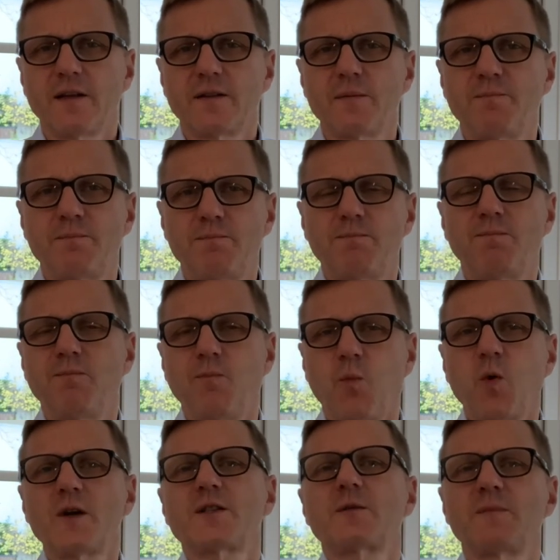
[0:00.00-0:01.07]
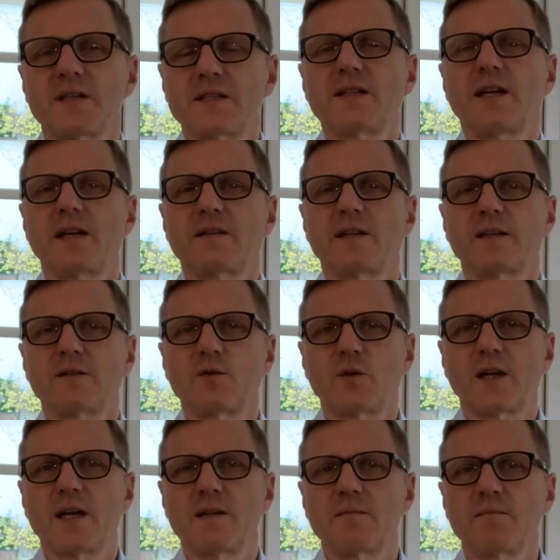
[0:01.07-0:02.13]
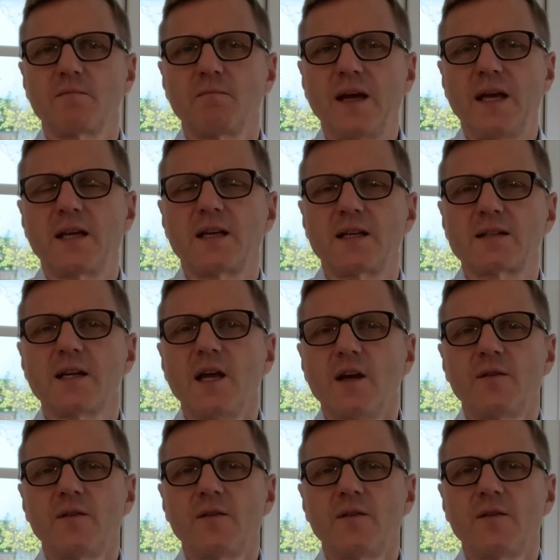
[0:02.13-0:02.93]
The worst mistake that you can make is